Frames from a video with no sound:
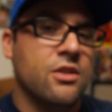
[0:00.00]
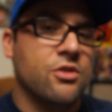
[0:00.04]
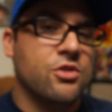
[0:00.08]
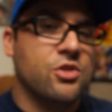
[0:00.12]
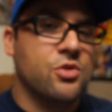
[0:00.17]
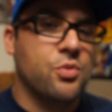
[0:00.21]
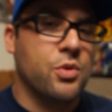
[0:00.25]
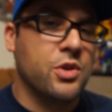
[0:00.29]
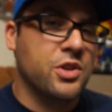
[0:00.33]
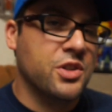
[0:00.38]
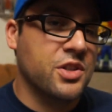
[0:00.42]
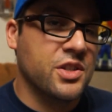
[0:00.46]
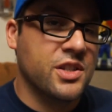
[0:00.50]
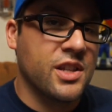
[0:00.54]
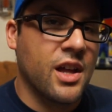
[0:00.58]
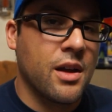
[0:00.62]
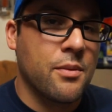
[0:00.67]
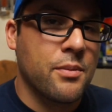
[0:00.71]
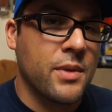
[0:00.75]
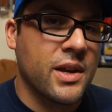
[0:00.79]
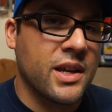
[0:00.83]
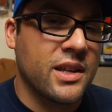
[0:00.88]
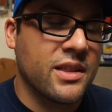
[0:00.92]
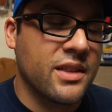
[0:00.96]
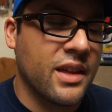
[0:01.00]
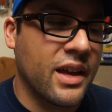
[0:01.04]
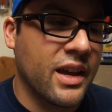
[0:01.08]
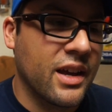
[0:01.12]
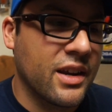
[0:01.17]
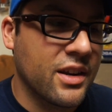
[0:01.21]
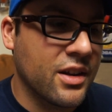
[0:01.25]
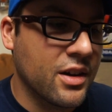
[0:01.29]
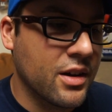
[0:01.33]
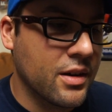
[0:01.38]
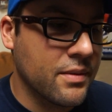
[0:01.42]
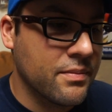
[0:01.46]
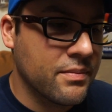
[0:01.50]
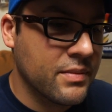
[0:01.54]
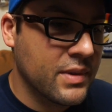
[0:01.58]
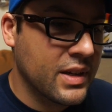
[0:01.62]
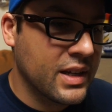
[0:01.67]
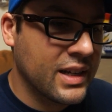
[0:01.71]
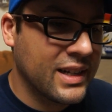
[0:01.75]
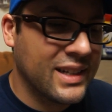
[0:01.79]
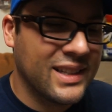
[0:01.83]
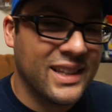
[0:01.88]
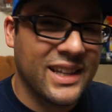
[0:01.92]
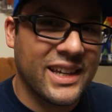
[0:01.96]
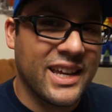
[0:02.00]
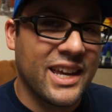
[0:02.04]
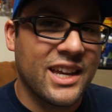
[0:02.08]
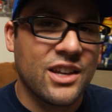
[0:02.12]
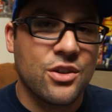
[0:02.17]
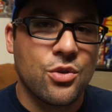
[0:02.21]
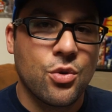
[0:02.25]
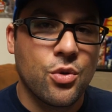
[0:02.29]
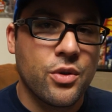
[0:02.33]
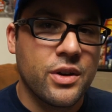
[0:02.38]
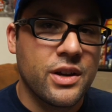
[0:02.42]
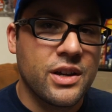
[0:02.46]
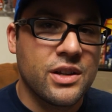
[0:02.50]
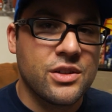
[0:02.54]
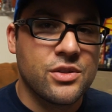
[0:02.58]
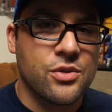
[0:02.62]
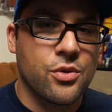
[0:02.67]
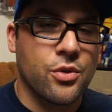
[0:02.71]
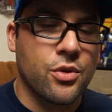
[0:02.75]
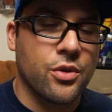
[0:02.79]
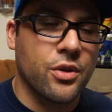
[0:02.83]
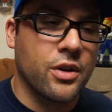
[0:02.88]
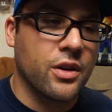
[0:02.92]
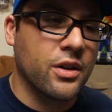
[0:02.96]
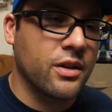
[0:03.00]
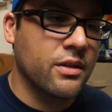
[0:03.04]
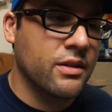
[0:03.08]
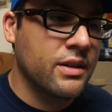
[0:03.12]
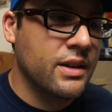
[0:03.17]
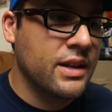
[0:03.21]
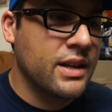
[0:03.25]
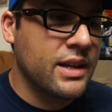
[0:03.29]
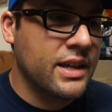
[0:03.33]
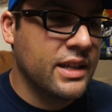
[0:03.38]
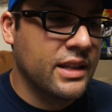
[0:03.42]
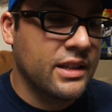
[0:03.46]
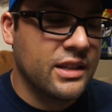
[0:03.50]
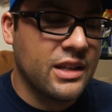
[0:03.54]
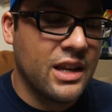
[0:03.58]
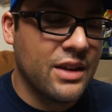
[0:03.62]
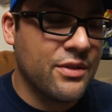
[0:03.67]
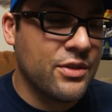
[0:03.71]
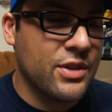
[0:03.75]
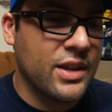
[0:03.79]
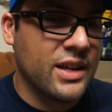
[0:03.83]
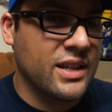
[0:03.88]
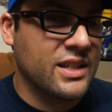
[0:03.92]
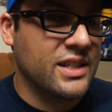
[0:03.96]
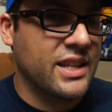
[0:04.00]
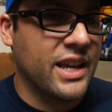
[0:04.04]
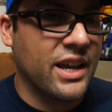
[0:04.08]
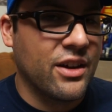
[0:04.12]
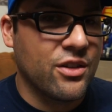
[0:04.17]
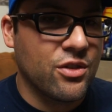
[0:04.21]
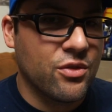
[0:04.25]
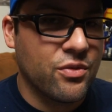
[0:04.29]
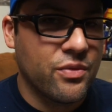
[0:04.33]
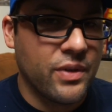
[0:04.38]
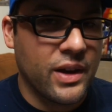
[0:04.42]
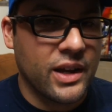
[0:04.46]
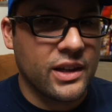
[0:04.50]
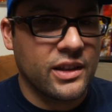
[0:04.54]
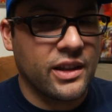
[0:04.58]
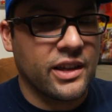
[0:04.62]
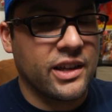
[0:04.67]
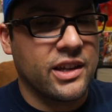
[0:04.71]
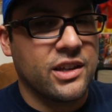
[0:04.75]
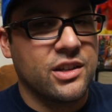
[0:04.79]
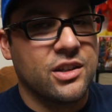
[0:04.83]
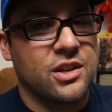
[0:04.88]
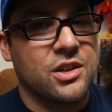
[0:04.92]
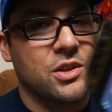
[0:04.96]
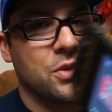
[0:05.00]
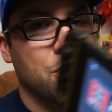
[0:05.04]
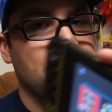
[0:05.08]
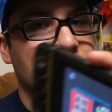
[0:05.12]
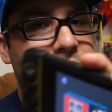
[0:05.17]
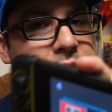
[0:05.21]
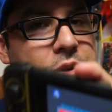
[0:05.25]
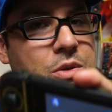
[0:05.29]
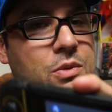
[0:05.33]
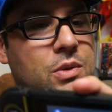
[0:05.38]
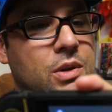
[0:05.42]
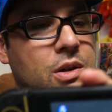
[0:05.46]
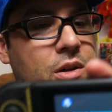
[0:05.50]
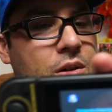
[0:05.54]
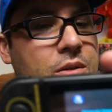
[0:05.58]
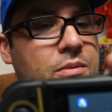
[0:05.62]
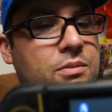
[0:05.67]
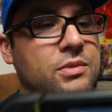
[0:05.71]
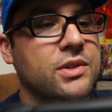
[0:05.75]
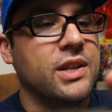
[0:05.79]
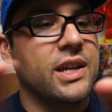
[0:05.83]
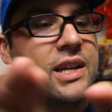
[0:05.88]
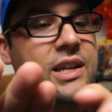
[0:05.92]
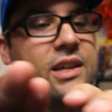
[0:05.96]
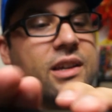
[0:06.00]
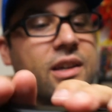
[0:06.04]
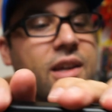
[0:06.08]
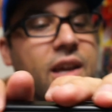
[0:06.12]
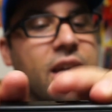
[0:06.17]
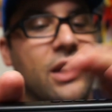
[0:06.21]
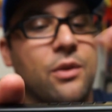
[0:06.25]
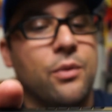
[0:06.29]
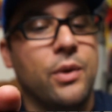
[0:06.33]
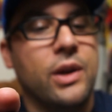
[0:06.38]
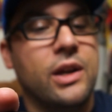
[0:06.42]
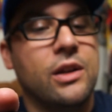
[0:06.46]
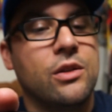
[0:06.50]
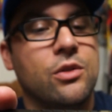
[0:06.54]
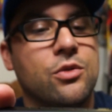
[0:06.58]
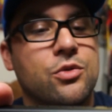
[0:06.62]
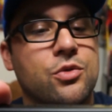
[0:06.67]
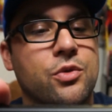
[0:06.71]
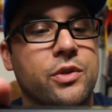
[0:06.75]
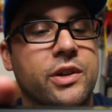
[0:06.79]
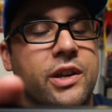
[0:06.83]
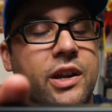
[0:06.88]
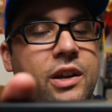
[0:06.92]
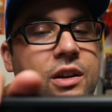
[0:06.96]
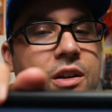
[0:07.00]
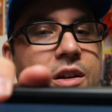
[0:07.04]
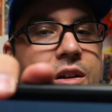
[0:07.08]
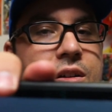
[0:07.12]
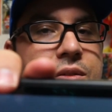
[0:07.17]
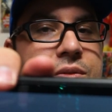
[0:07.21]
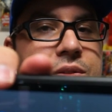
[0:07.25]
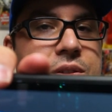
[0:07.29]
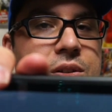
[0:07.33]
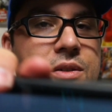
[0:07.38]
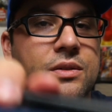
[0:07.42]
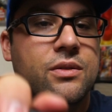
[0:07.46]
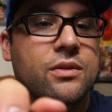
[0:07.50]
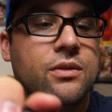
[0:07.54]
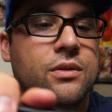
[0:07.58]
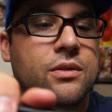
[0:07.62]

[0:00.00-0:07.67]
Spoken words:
switch does not make that clicking noise or give you that sound effect like it does when you take a regular Joy-Con off. So